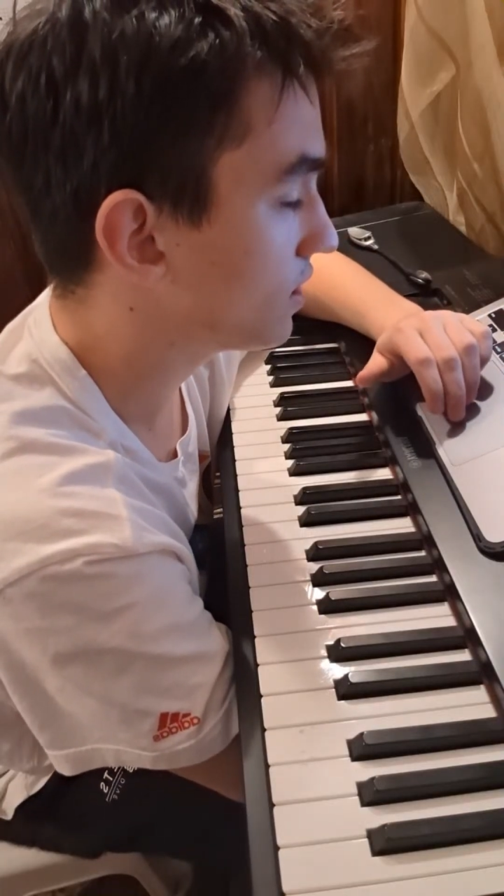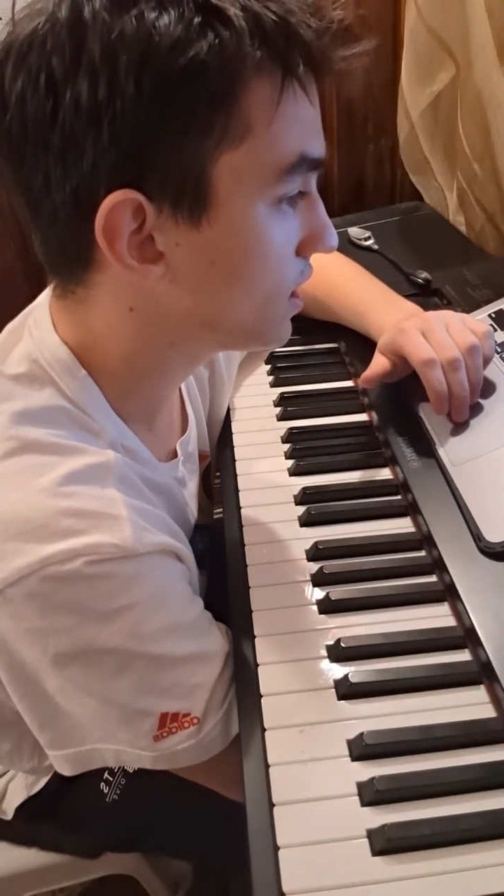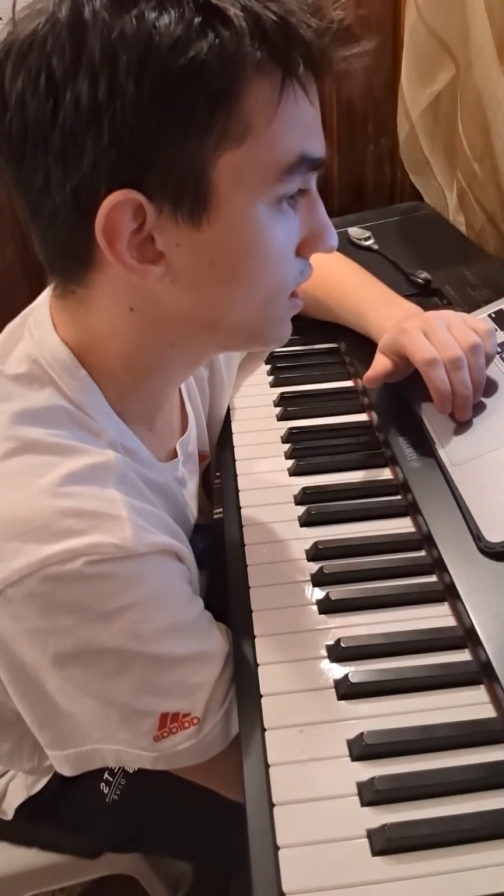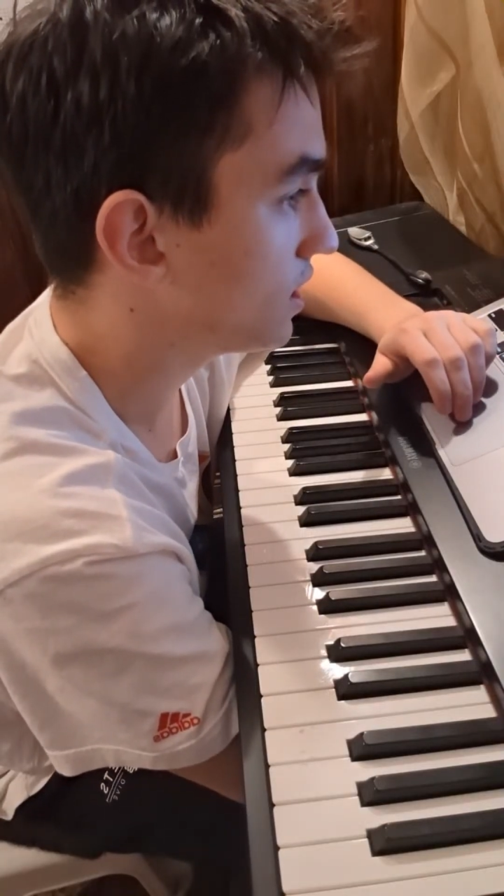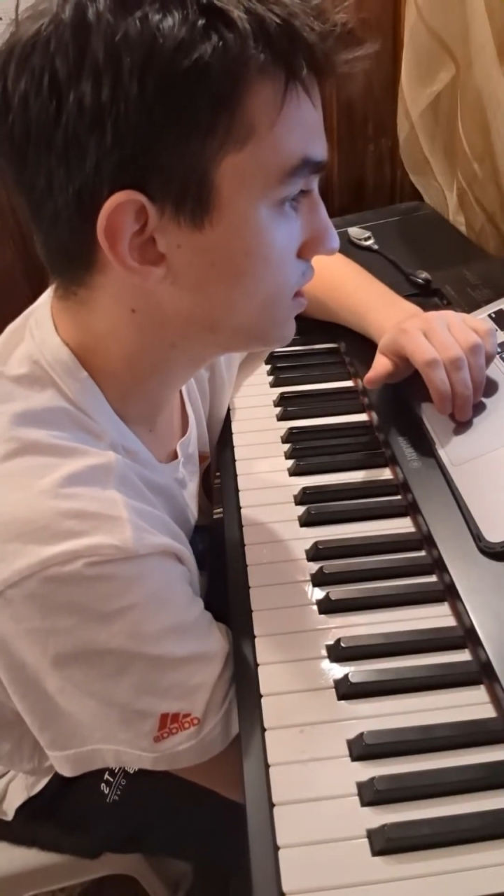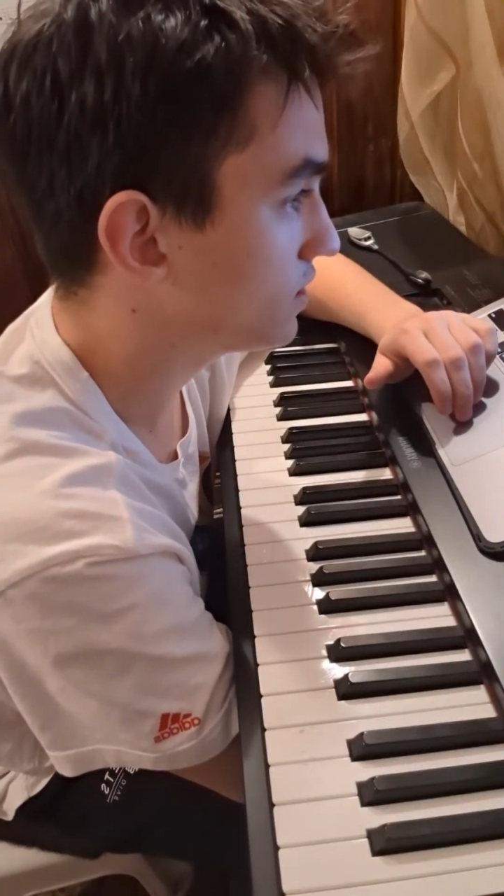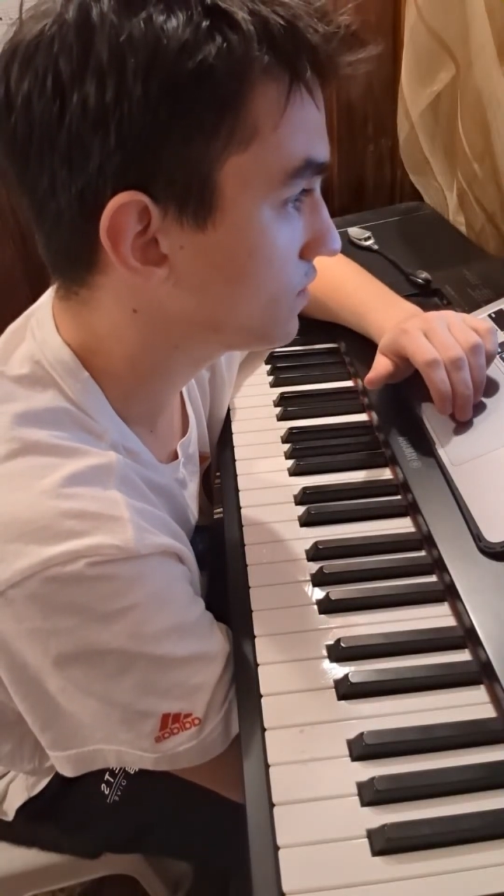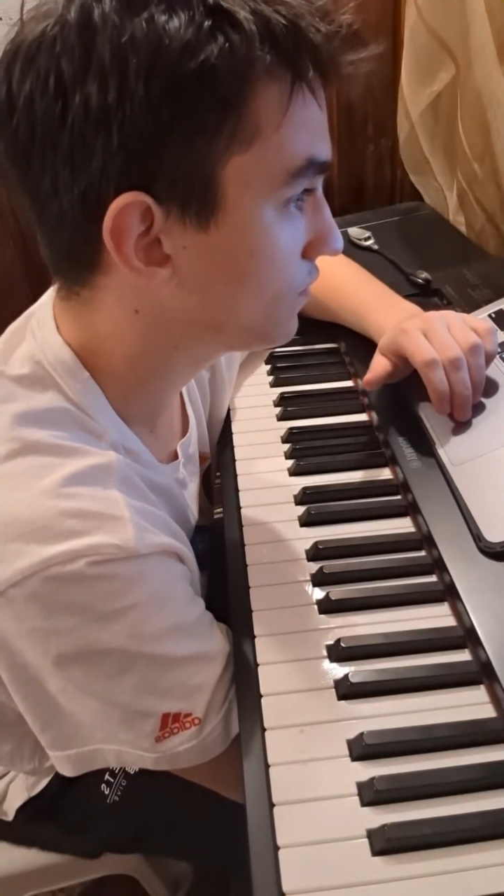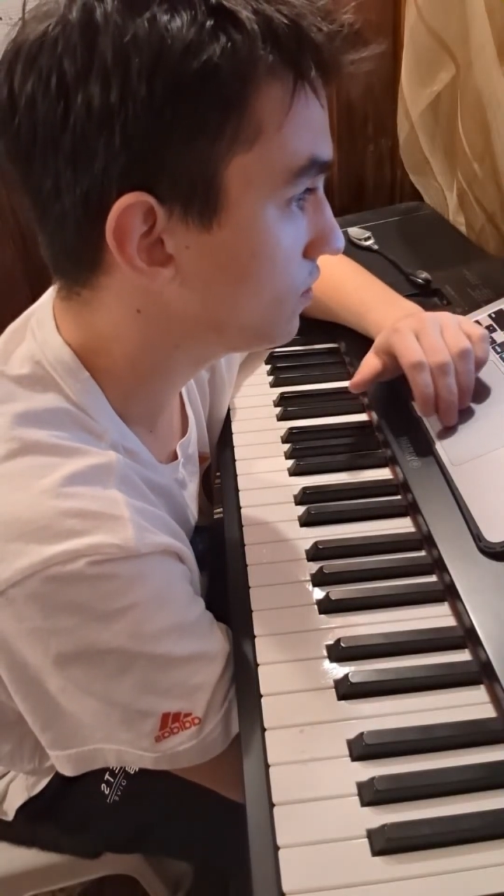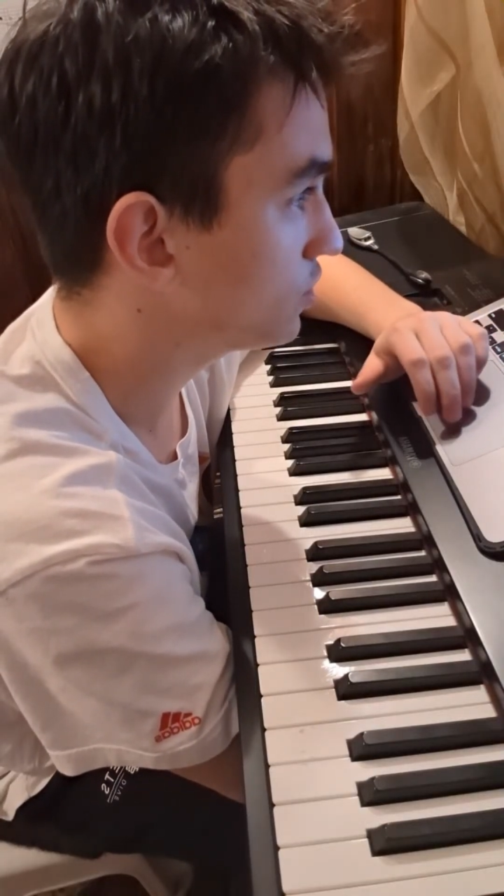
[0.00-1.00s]
is
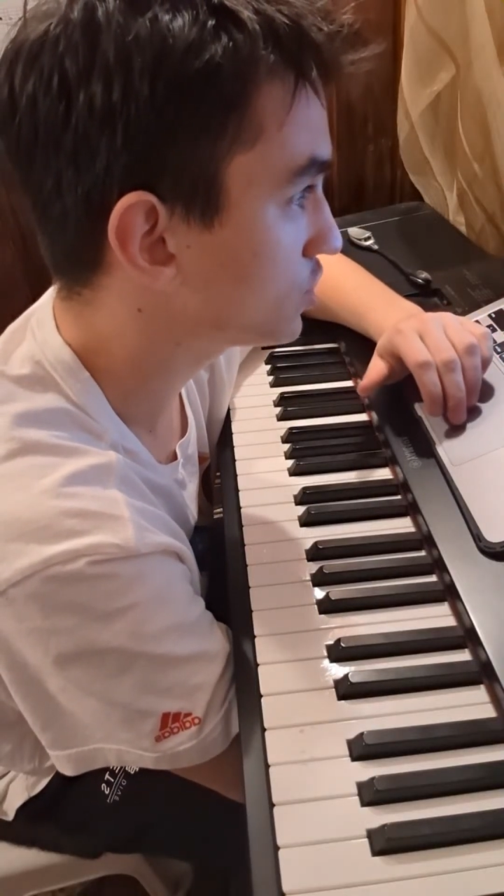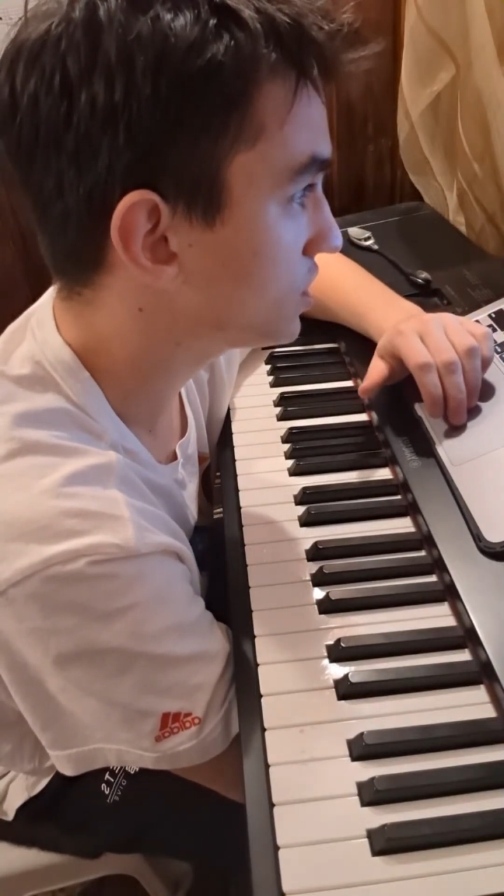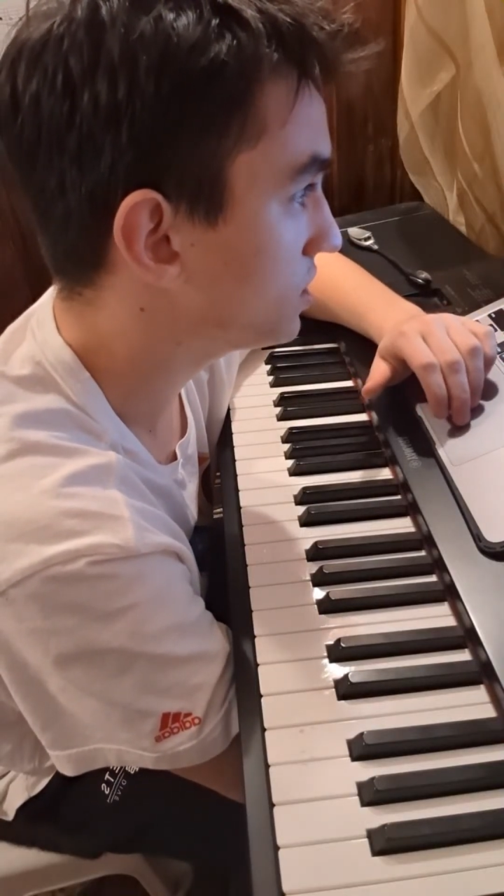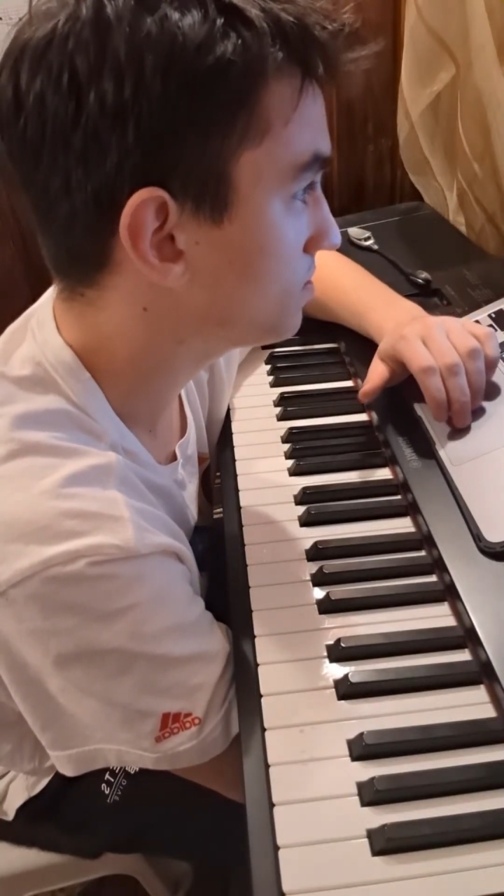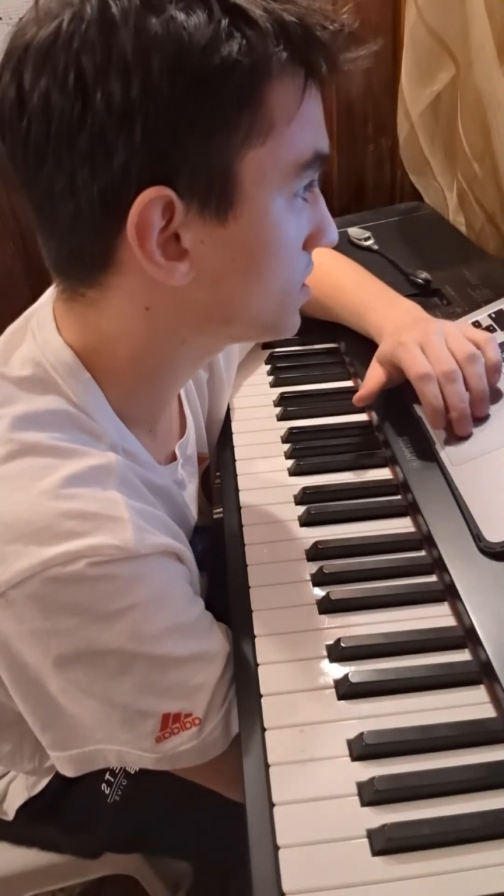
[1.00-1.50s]
4 sharps.